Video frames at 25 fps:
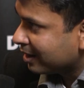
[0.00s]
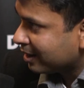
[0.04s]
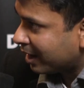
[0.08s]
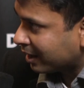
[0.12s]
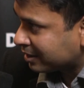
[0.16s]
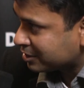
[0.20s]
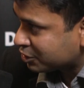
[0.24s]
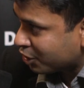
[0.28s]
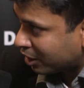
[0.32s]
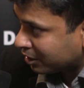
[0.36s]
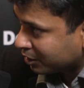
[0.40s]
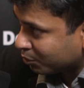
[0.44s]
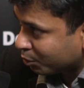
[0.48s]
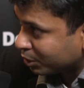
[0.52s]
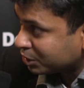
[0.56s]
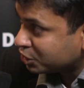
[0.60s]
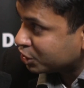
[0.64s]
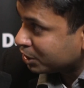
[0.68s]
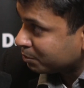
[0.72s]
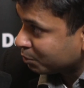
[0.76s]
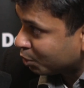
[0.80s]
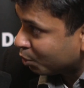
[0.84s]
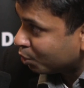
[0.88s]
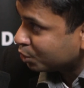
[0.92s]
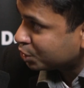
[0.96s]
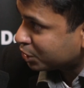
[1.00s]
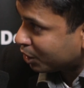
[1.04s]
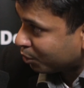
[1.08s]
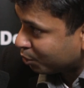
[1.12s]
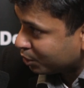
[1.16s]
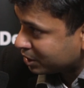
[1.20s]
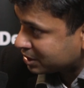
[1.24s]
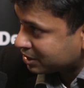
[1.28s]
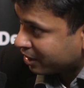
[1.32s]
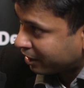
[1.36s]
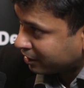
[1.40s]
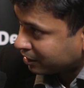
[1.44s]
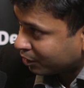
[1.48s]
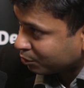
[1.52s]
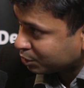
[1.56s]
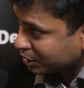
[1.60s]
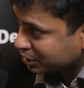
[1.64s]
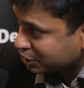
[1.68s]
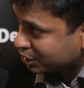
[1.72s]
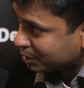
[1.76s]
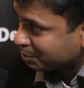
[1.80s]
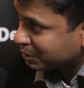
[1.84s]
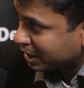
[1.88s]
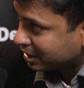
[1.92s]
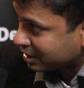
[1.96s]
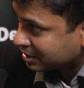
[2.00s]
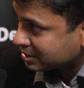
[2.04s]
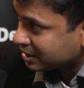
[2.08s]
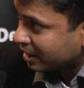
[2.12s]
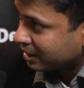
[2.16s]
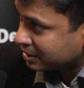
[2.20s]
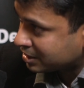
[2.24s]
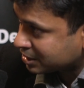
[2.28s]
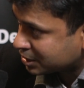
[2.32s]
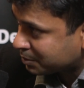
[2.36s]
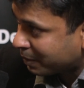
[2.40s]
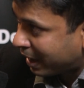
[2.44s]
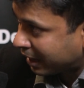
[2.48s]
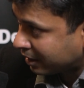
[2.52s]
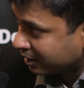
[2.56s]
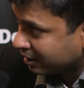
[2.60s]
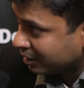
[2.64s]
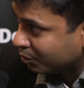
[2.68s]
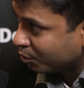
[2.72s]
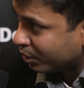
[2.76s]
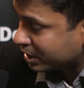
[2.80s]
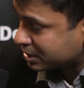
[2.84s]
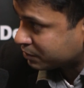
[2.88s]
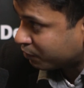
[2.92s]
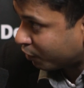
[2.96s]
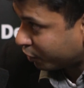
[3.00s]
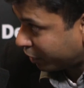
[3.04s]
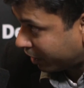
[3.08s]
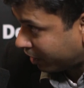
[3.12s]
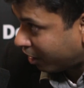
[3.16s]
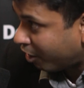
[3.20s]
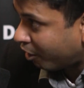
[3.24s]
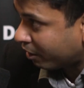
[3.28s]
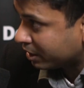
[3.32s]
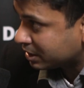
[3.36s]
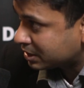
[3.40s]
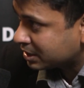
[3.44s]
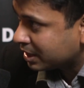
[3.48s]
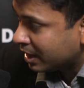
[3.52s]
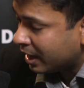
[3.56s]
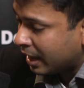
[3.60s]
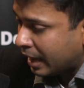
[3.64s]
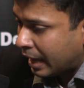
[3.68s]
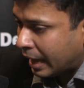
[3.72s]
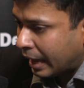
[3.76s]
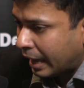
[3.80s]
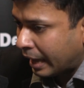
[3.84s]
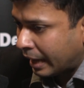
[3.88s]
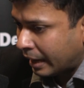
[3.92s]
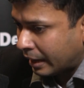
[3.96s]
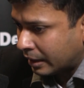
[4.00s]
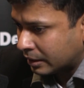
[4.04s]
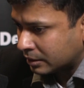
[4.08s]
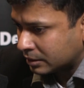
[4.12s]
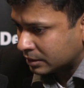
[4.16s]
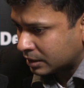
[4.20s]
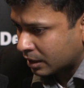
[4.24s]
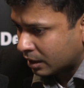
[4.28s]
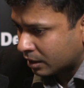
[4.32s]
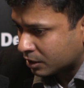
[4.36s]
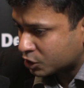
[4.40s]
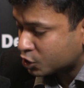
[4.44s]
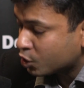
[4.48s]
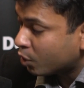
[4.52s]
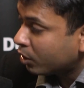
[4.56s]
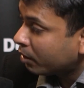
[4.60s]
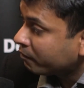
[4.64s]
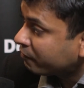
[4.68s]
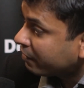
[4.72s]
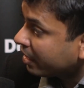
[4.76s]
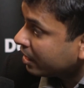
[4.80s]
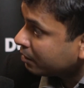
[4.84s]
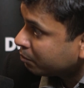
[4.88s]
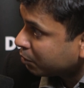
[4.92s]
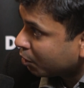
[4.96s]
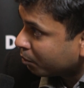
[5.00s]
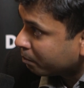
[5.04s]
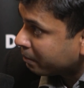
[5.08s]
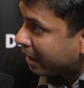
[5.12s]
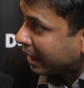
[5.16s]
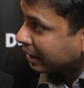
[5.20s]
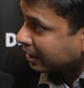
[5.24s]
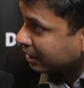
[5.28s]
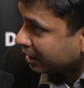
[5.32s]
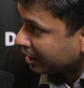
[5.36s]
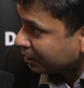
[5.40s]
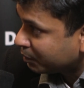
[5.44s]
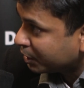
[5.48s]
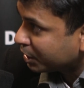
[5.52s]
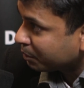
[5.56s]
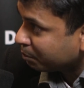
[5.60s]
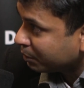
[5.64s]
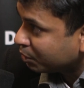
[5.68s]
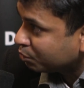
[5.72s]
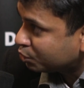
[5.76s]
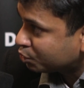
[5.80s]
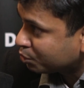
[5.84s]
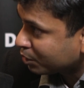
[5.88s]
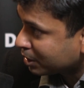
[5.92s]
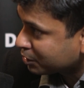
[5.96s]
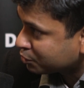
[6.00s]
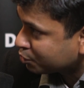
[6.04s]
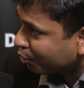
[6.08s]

like starting with Jim Gouja, who is right now the chief data scientist back in US for Deloitte, and Sholem Feldblum back in Liberty Mutual.